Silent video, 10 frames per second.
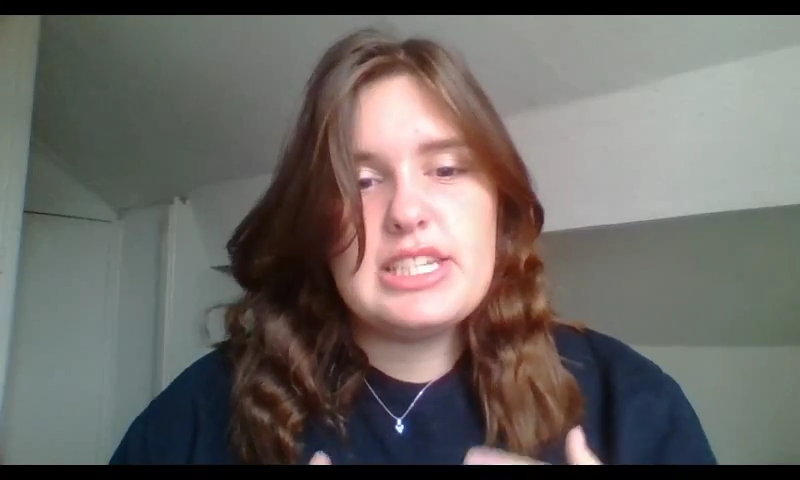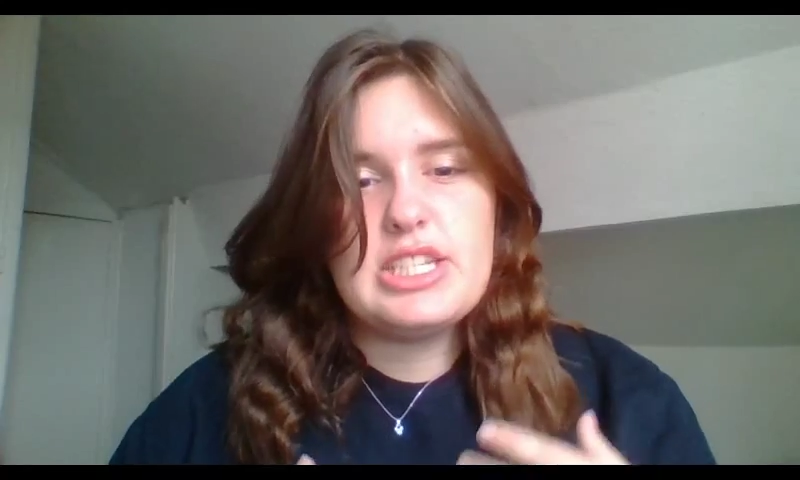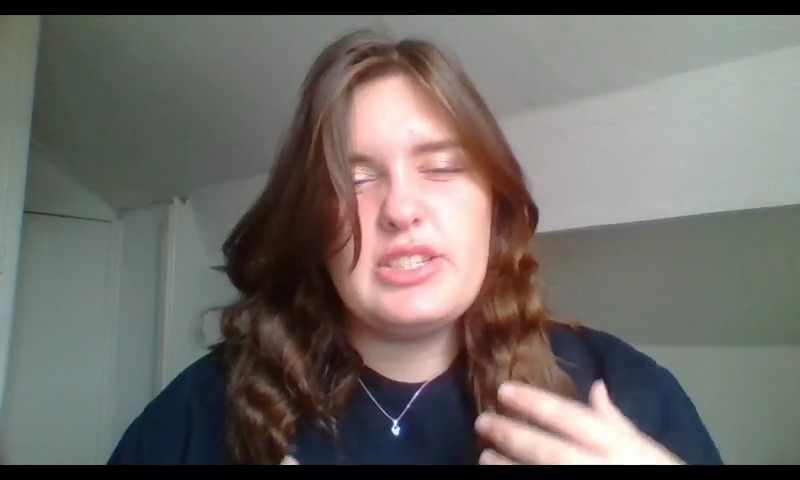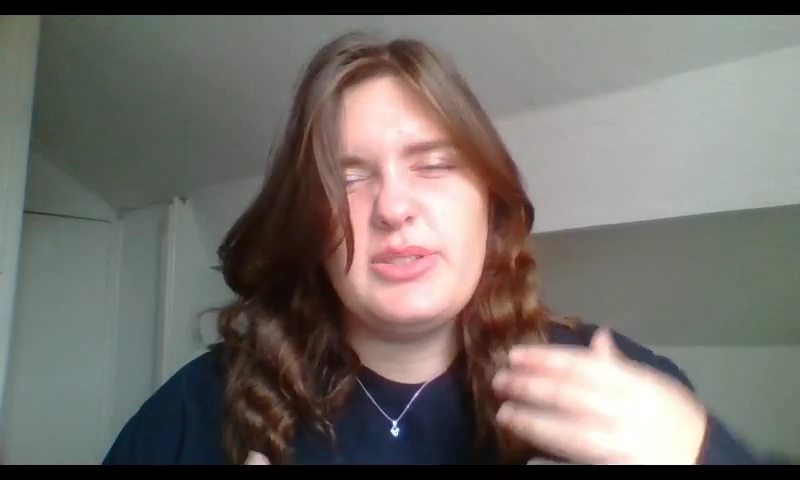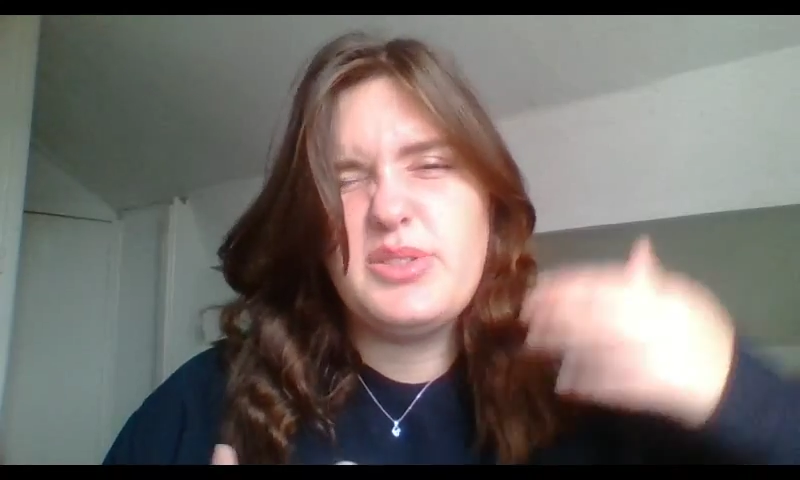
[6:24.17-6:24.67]

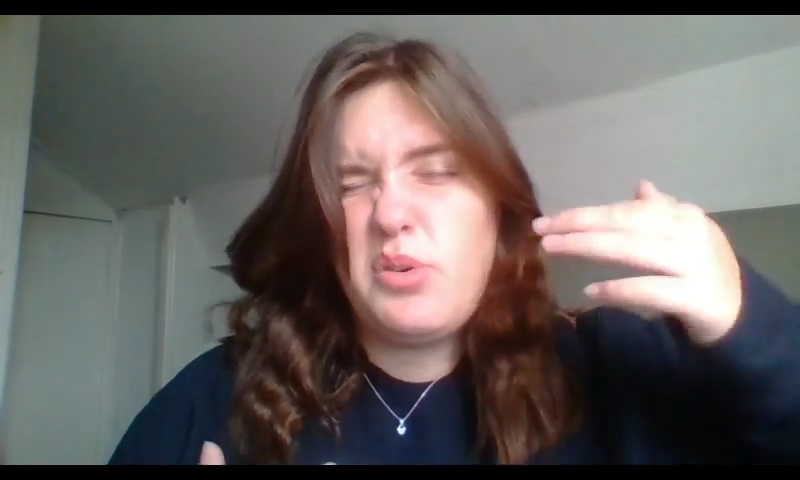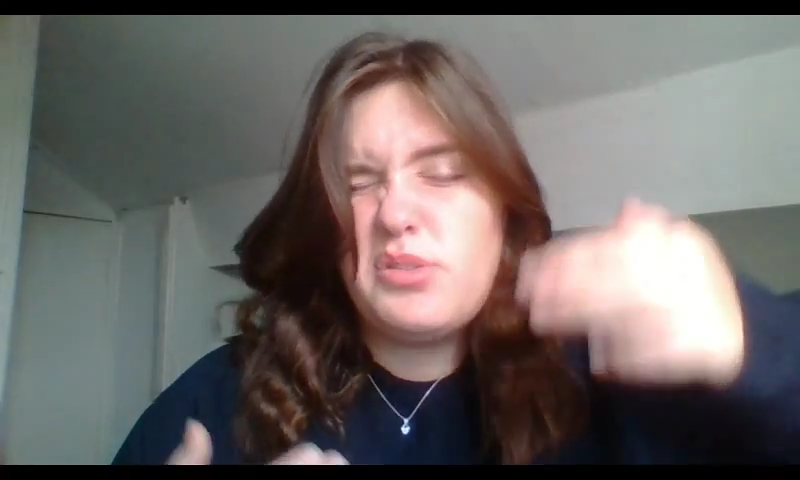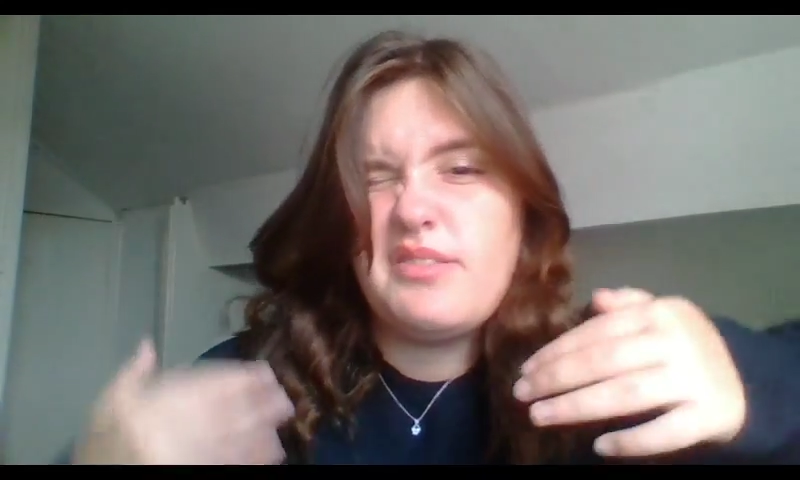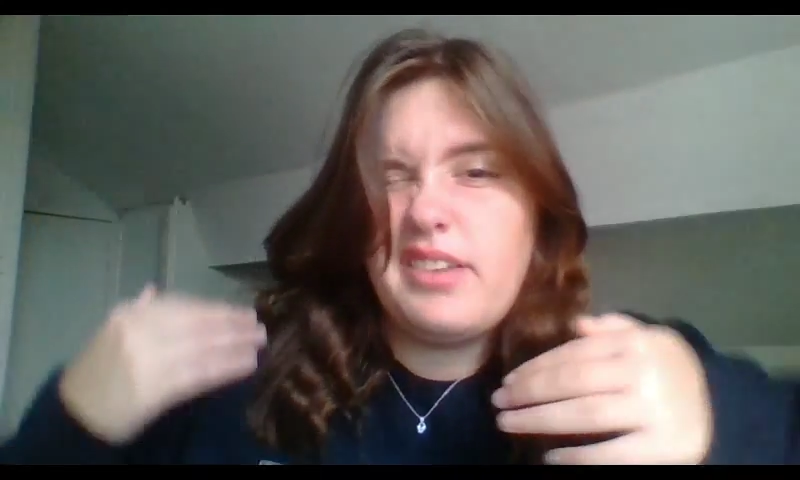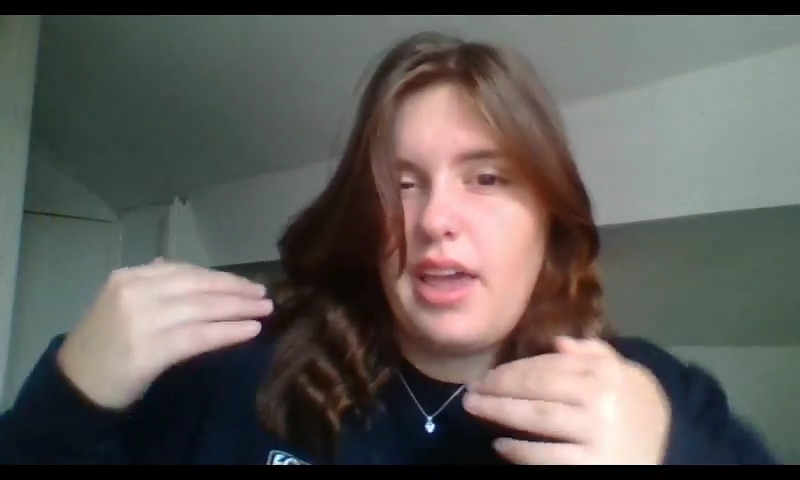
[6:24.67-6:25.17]
and you
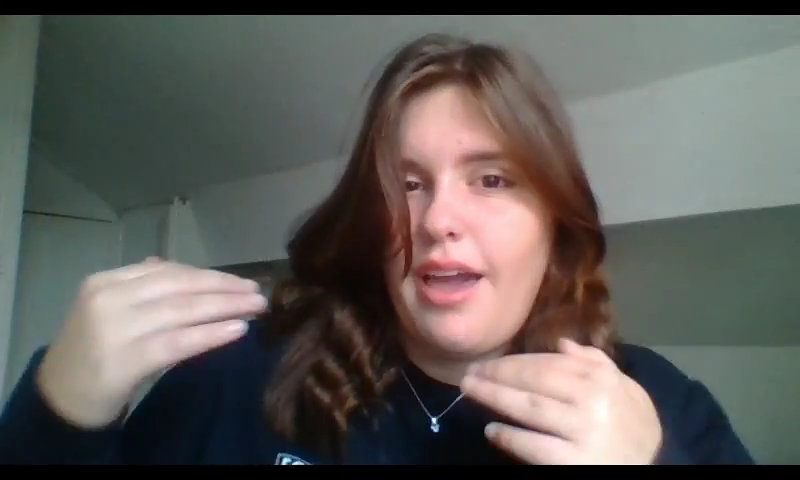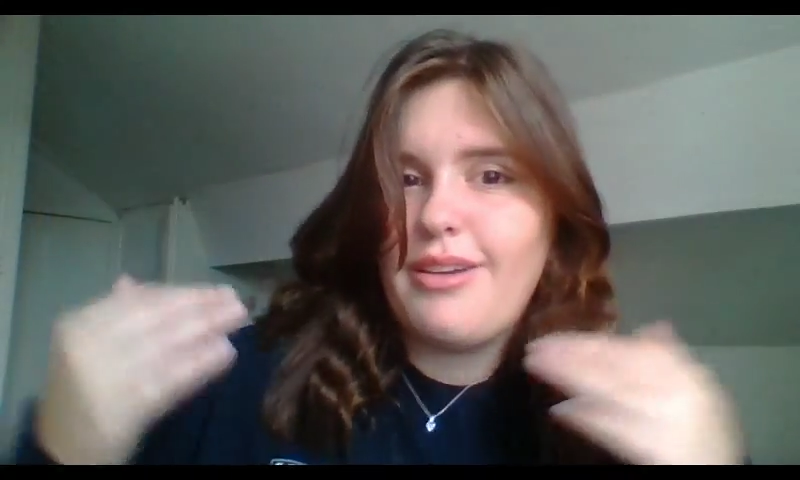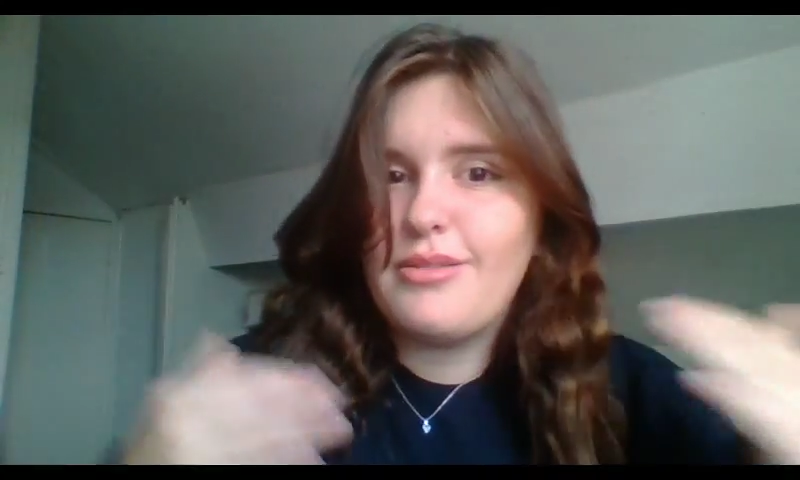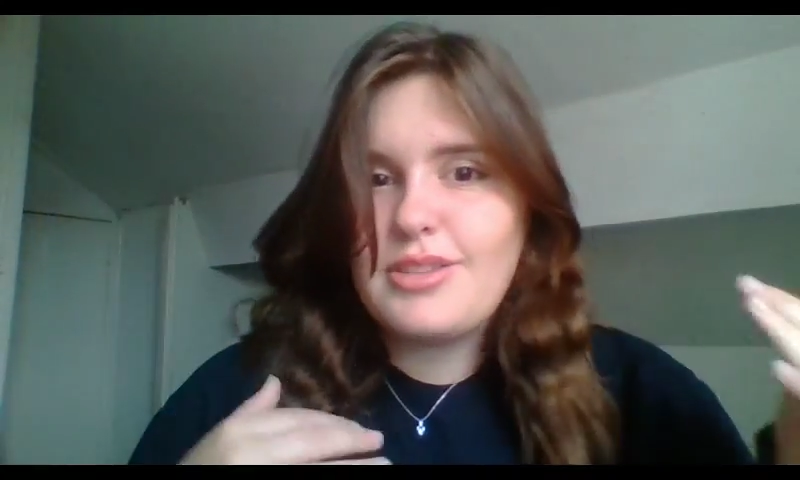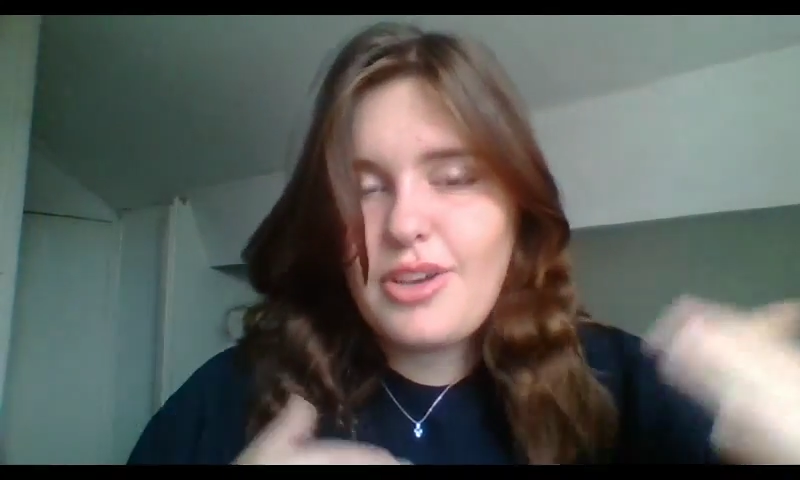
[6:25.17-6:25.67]
sort of forget
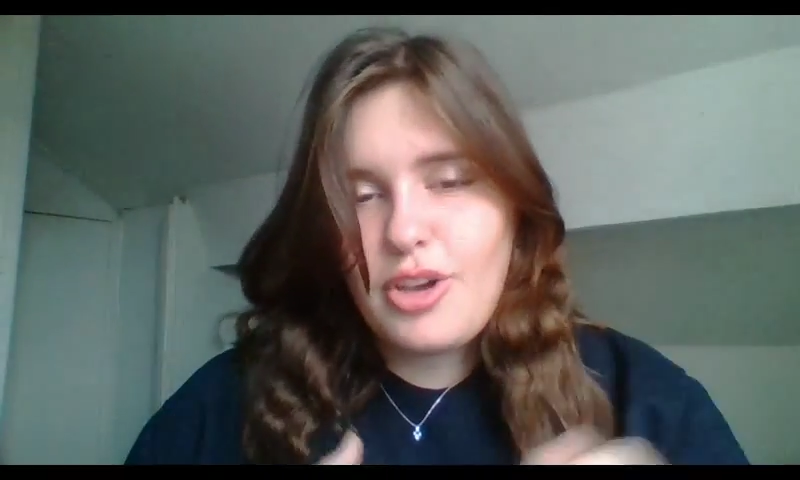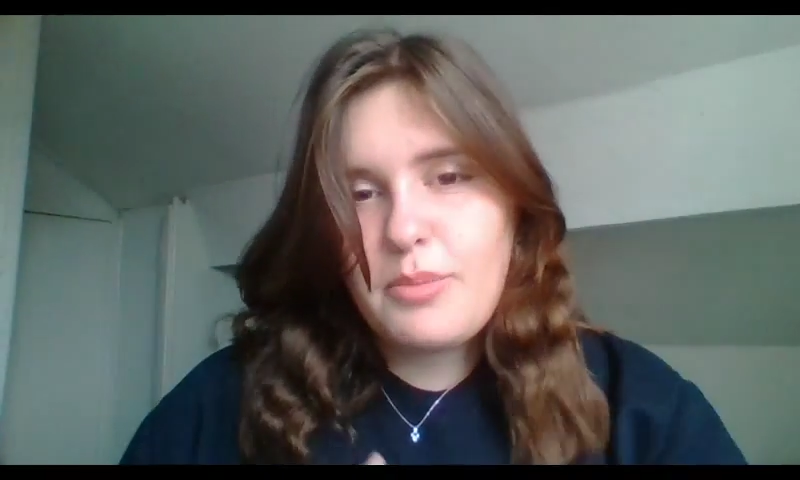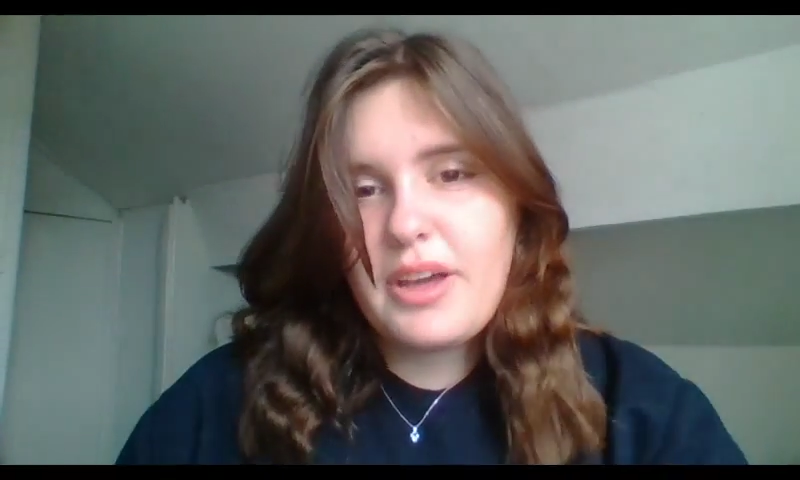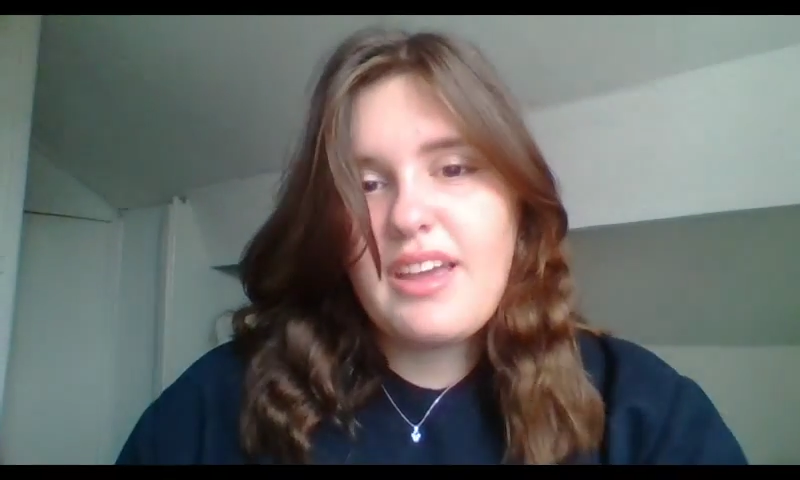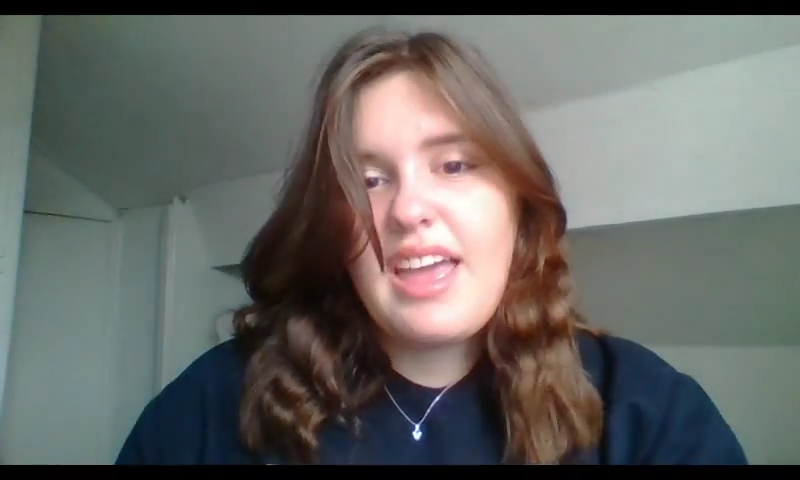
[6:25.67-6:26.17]
who's who,
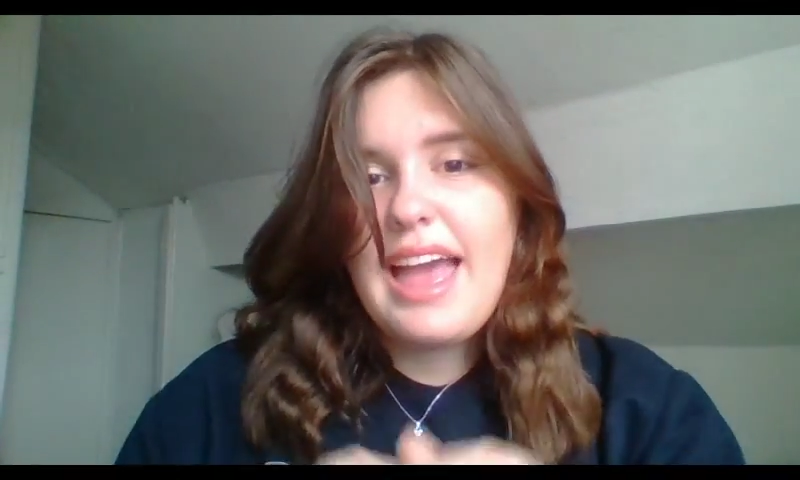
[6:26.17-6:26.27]
but